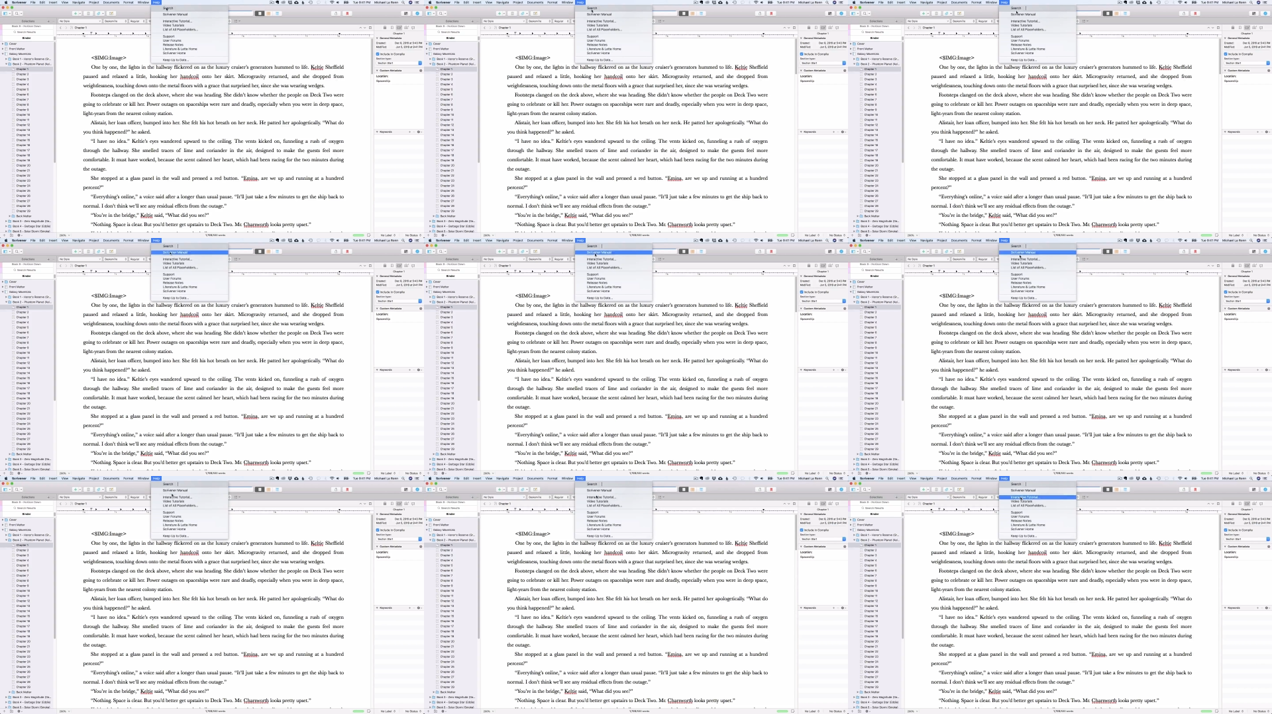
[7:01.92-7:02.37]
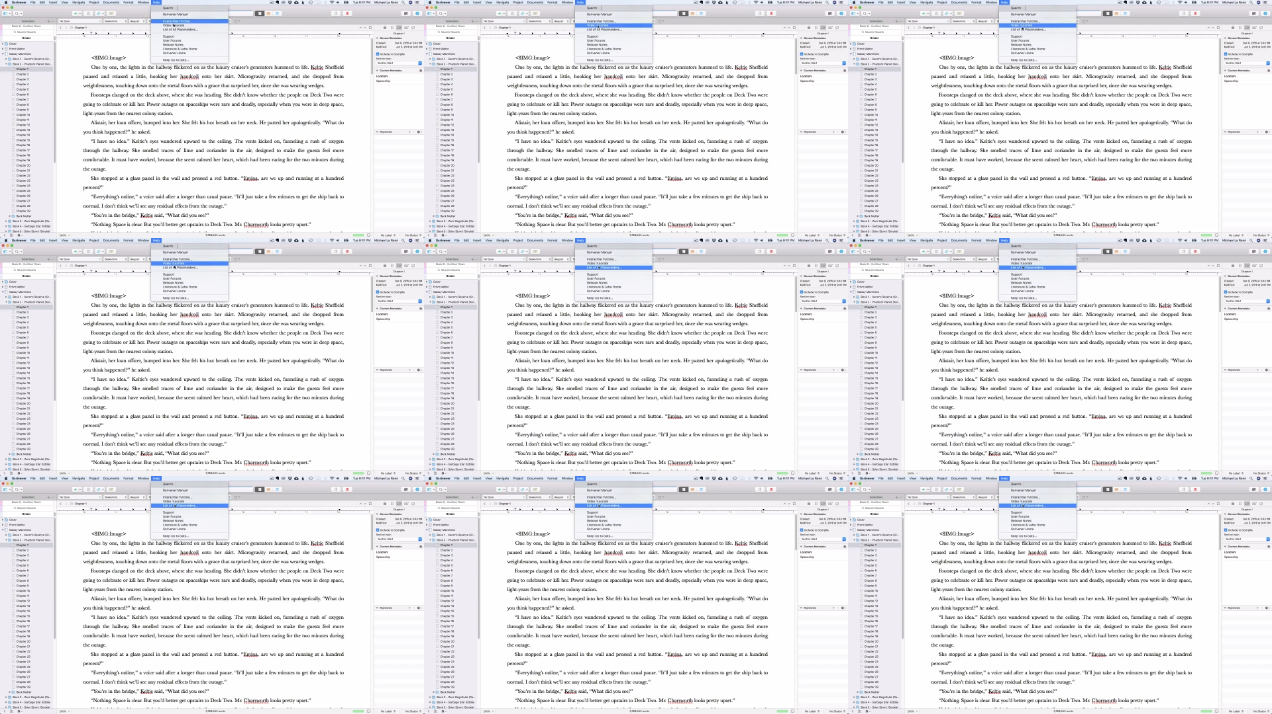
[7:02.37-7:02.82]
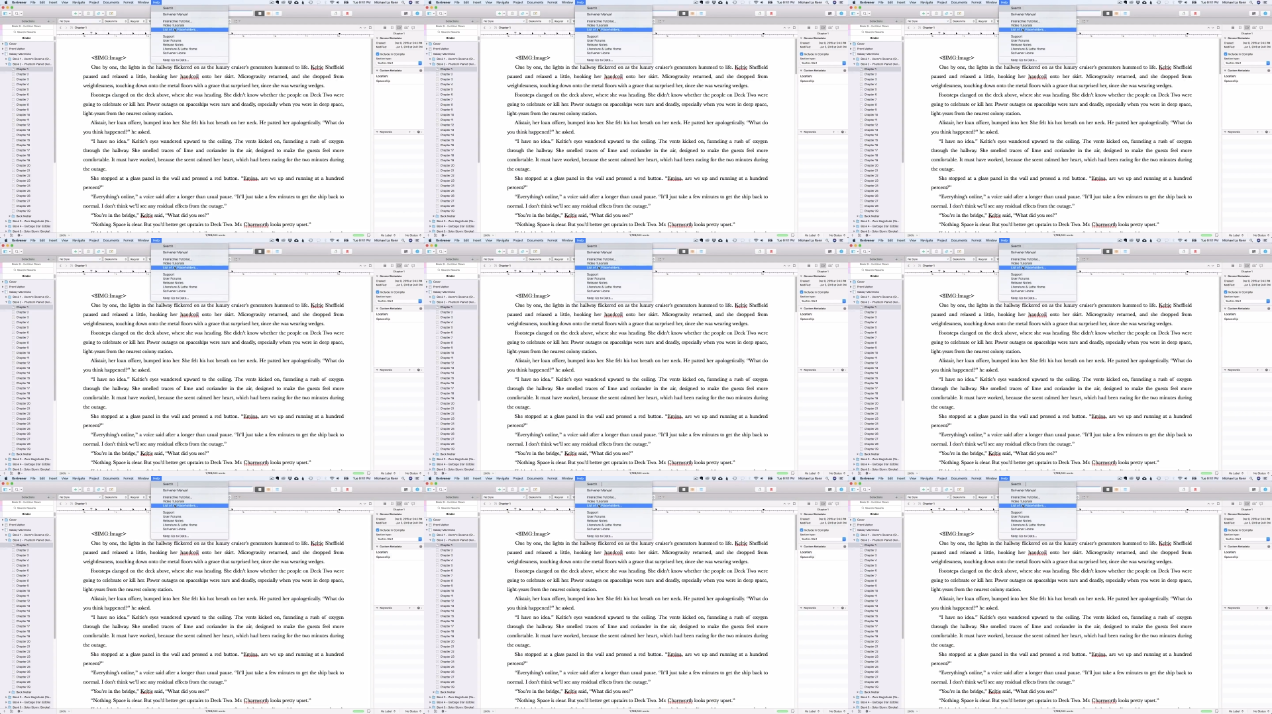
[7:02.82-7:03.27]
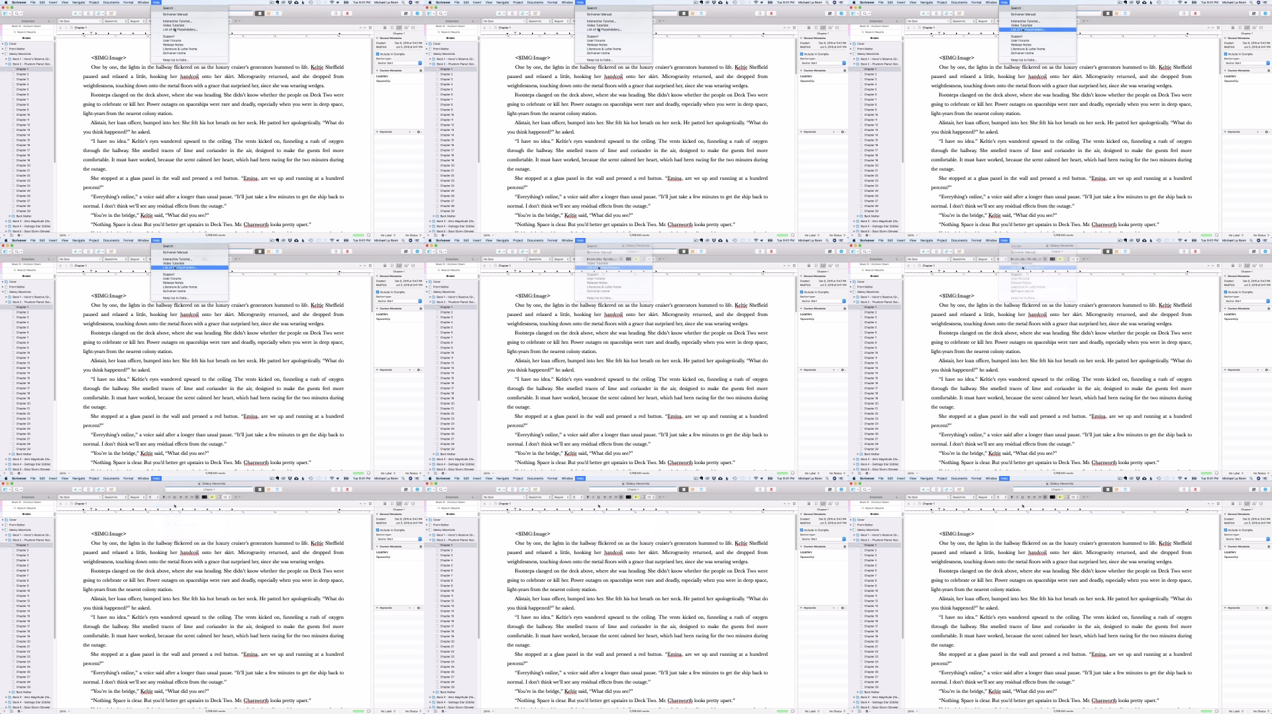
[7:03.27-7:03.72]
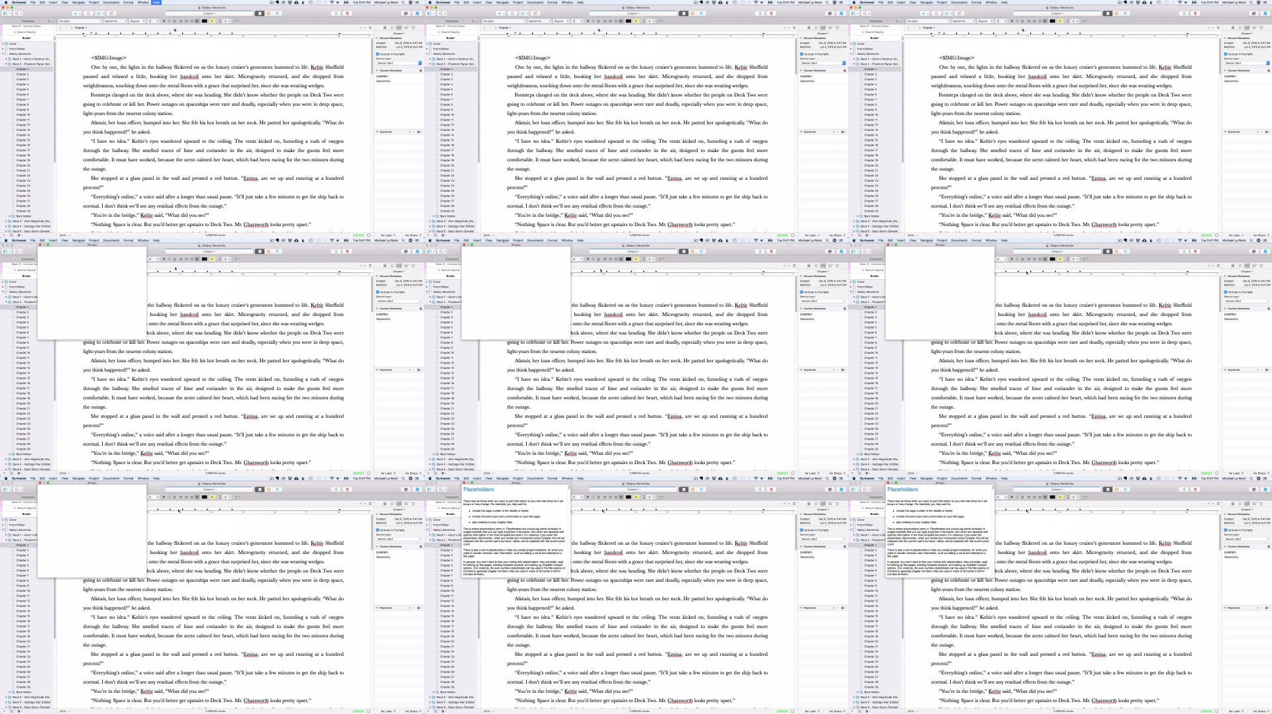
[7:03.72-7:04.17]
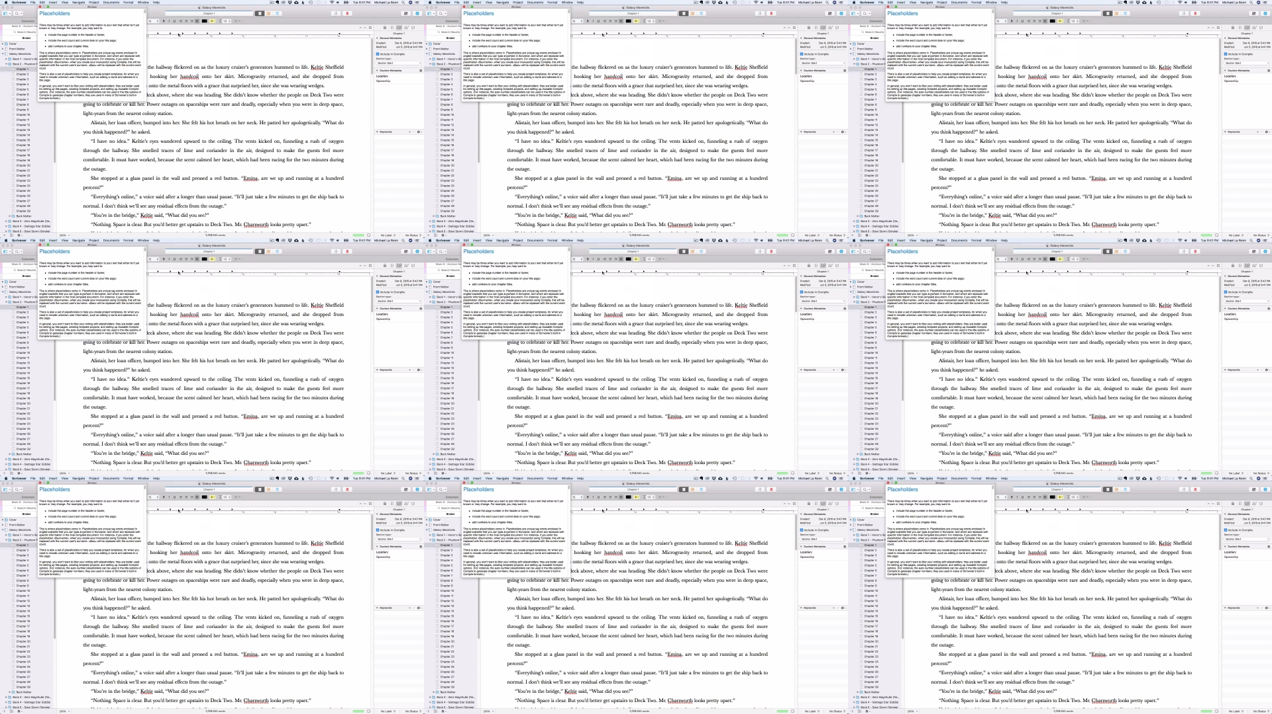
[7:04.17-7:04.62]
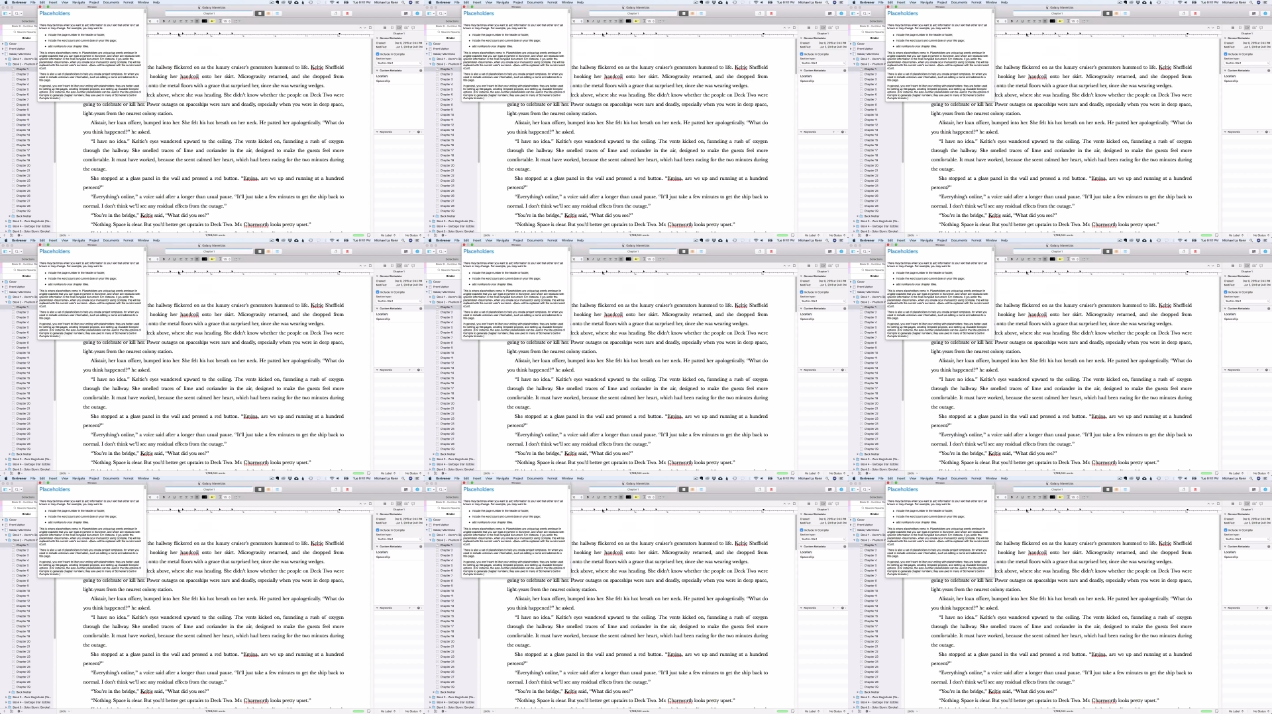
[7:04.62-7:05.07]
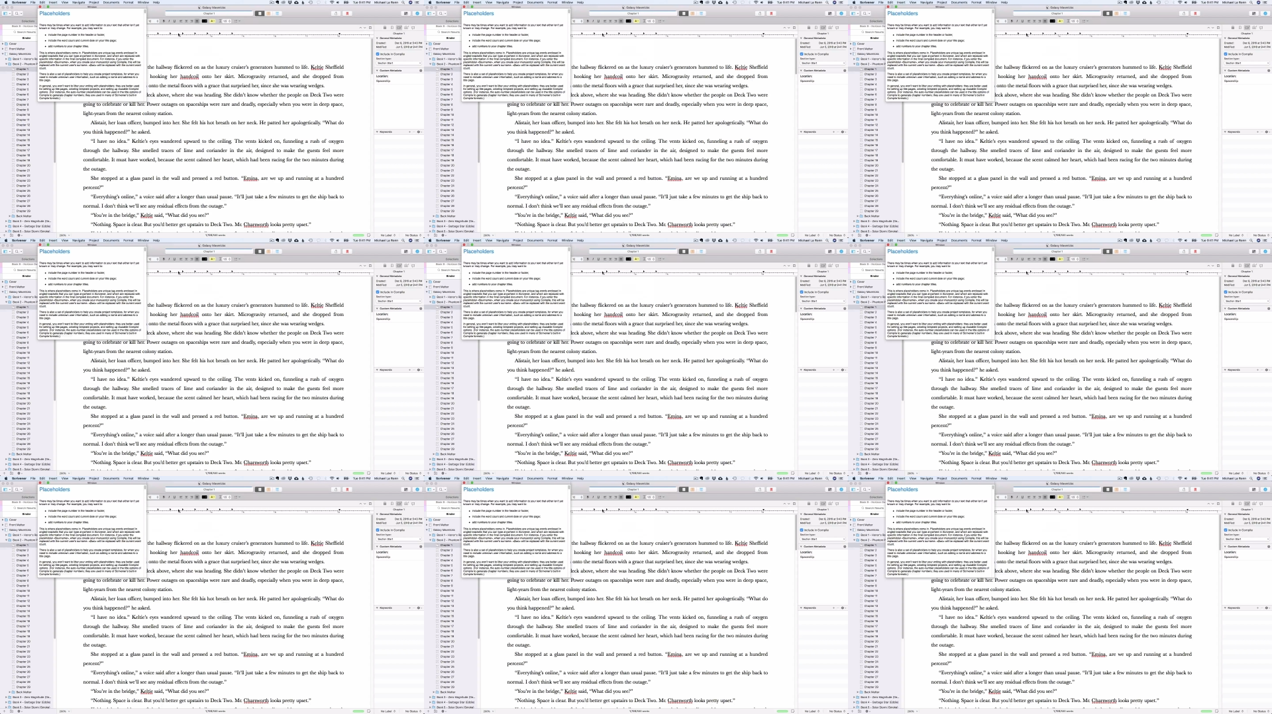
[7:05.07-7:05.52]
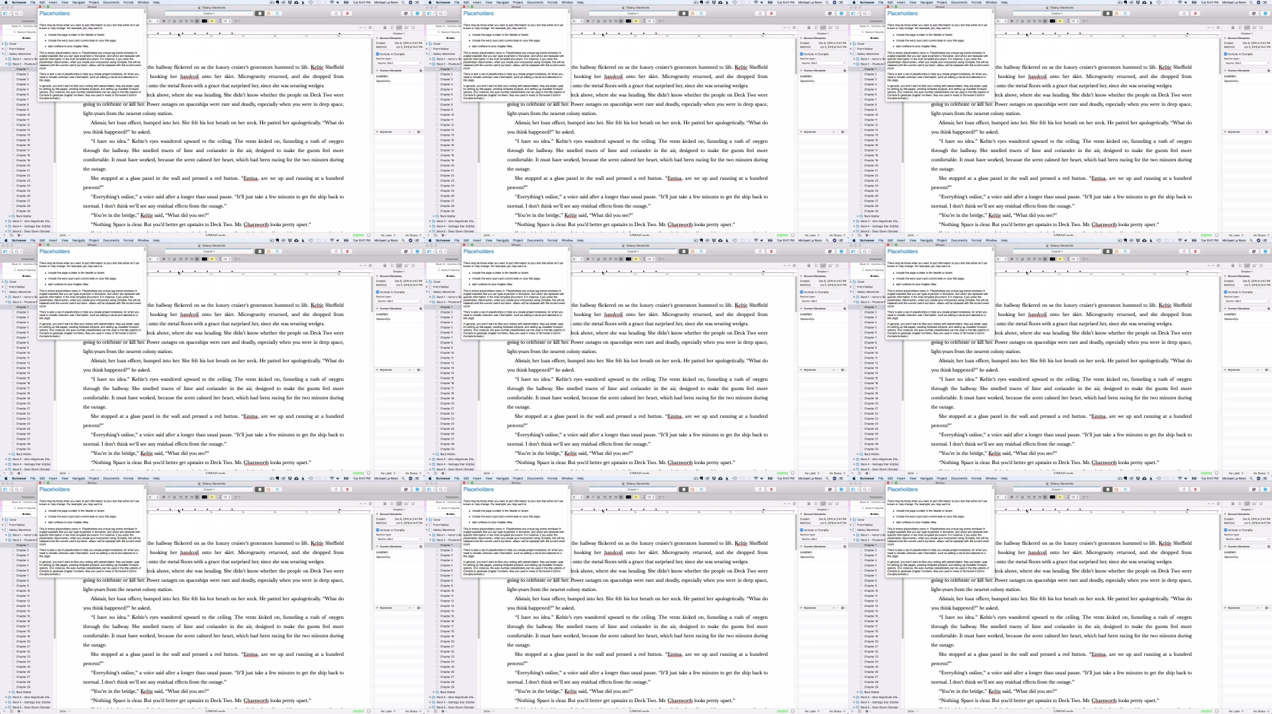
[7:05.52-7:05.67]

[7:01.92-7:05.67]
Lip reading: No face is visible, so there are no lips to read.